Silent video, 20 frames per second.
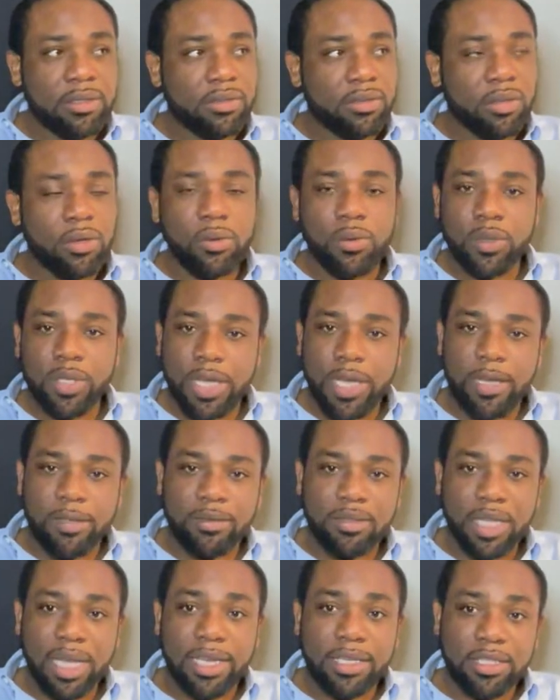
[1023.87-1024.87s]
So
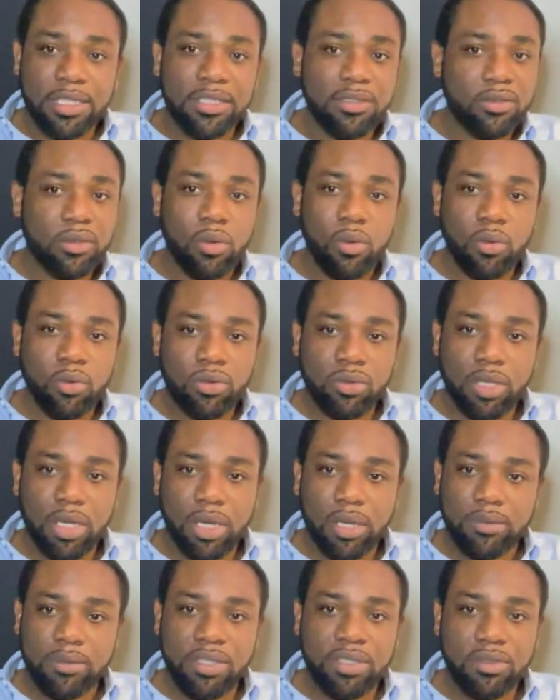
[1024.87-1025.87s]
yes, and this goes.
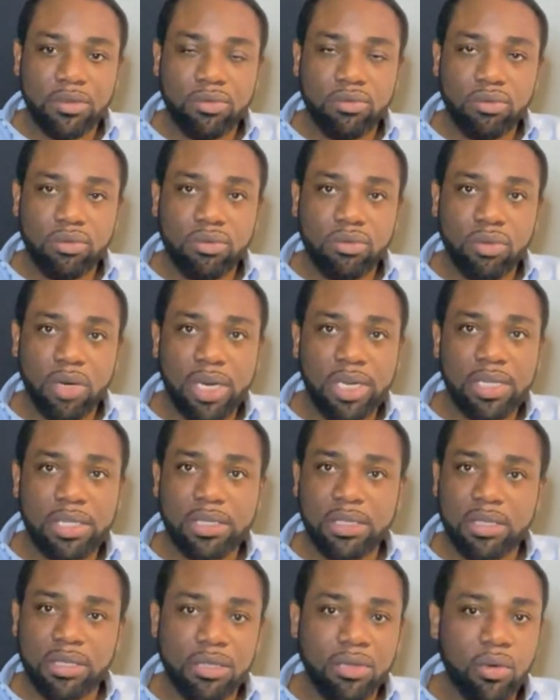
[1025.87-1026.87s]
This
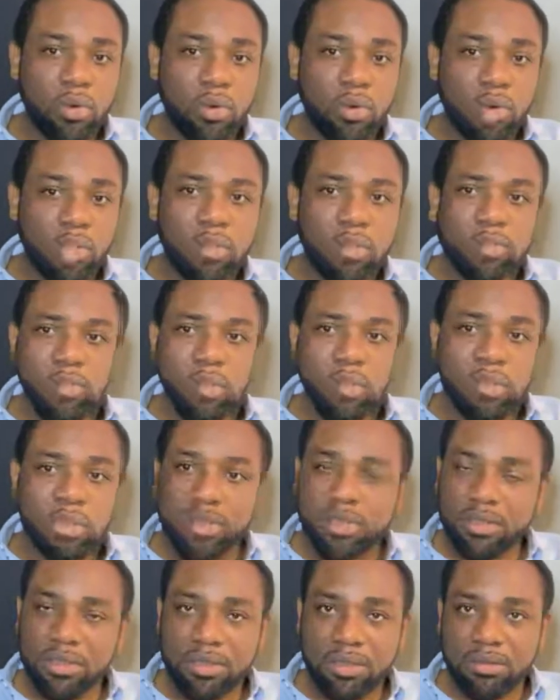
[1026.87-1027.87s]
credit could go
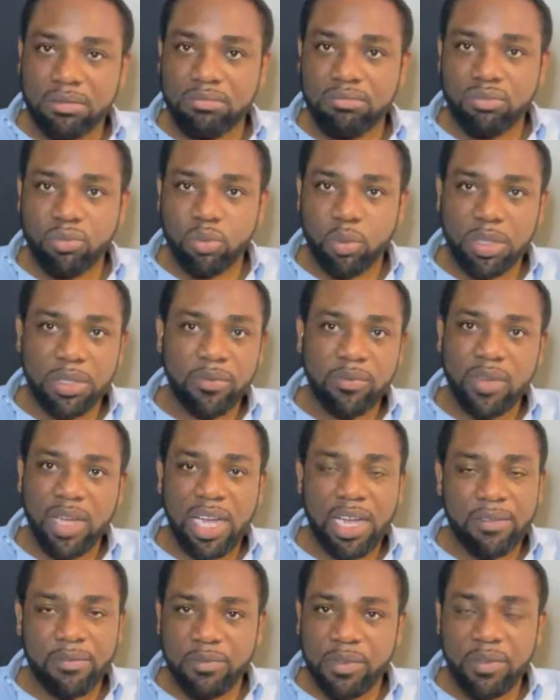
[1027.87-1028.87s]
as much as
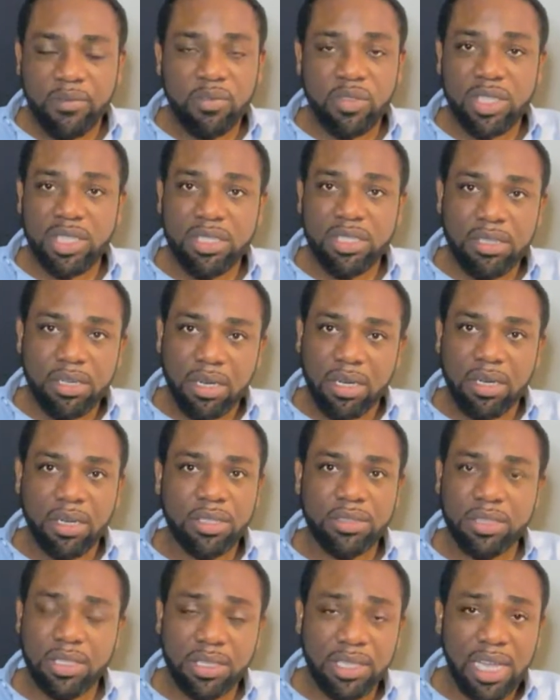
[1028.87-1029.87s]
25,
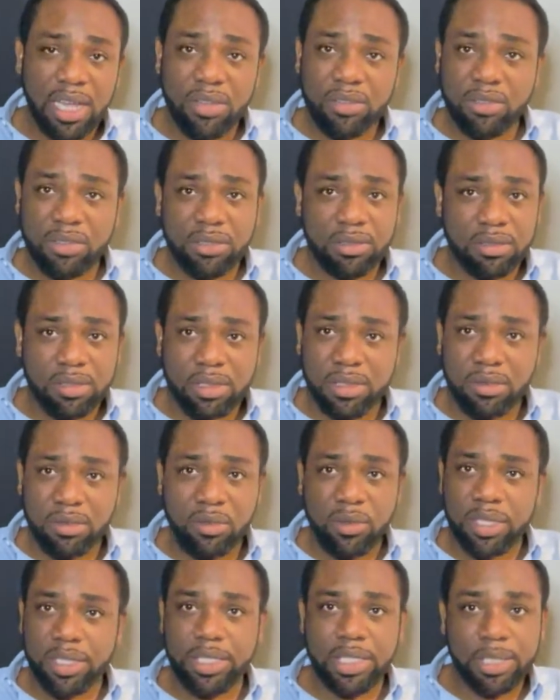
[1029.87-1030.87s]
50,
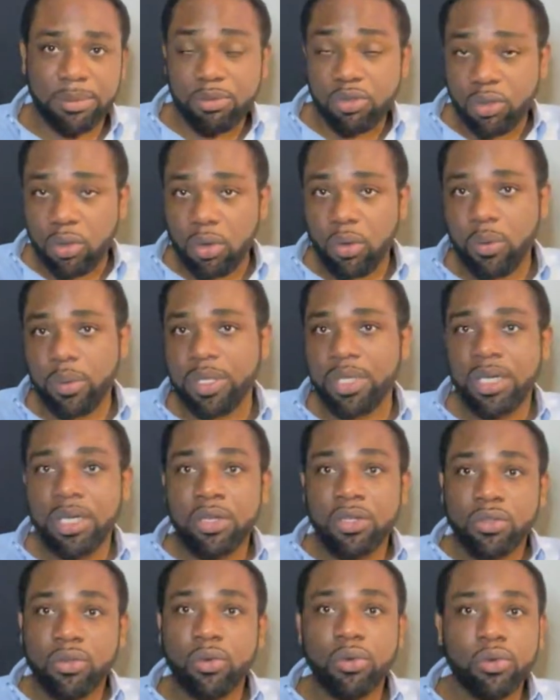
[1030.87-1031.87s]
100,000. It keeps
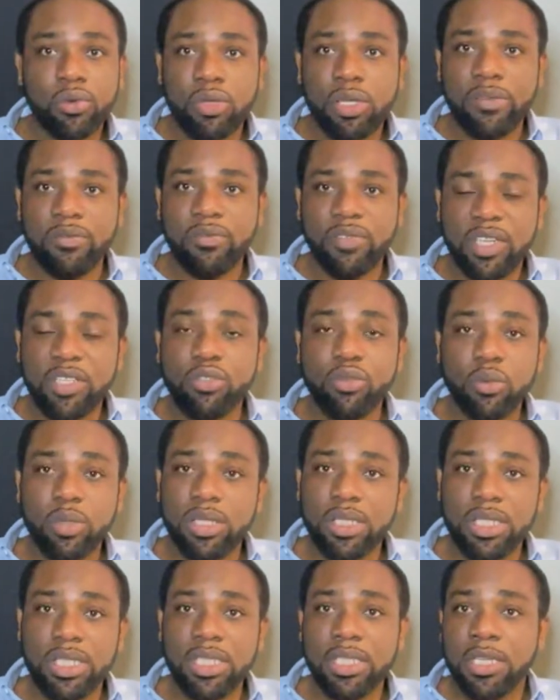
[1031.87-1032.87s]
growing. So
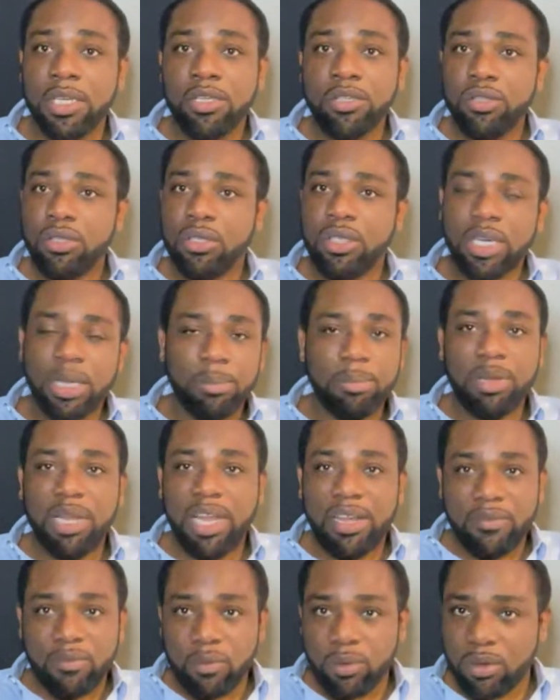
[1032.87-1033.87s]
eventually you could
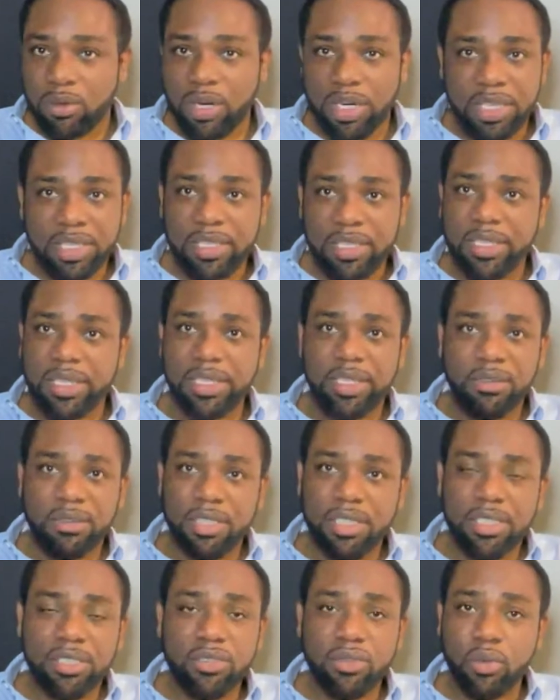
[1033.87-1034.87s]
apply for credit
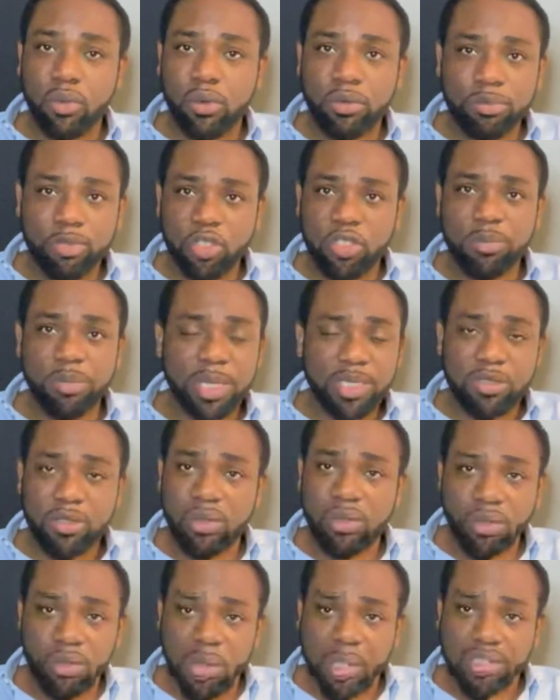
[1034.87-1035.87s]
increase, or just based
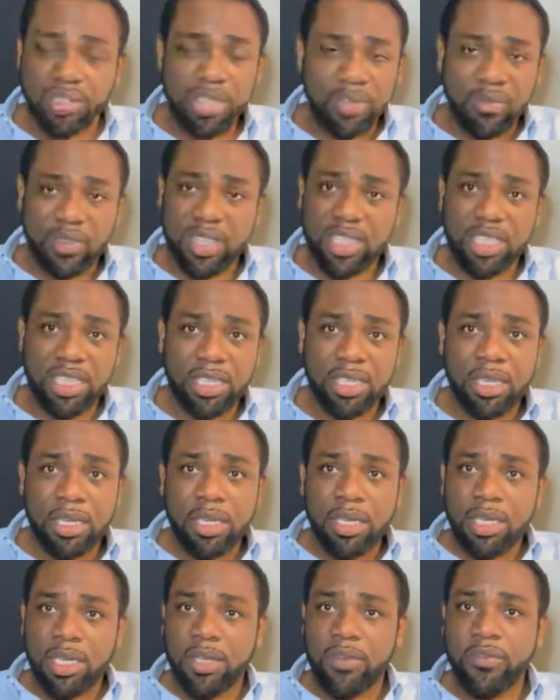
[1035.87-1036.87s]
on your activity.
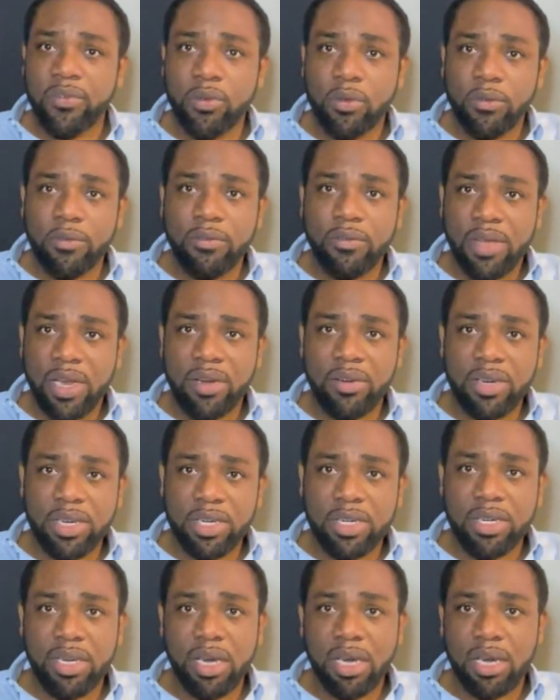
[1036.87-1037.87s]
If you're very